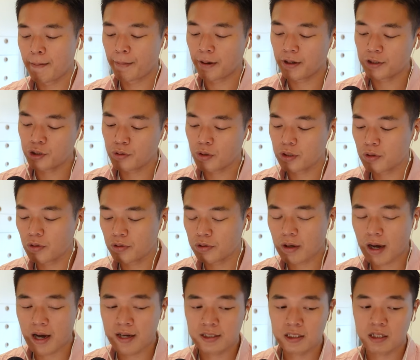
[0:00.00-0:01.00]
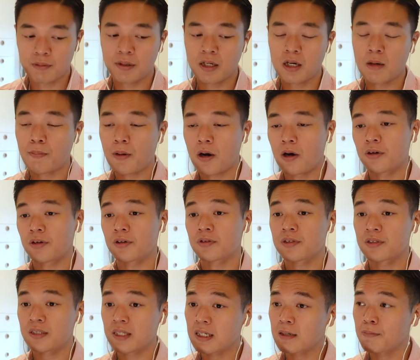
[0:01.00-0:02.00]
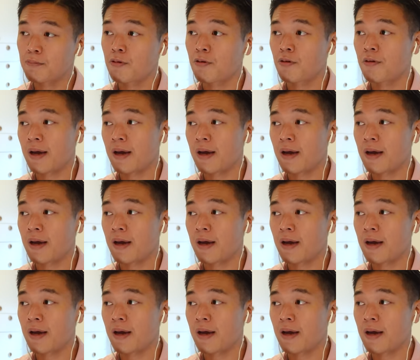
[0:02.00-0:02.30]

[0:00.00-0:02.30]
Because she was also asking me about, you know, Singapore,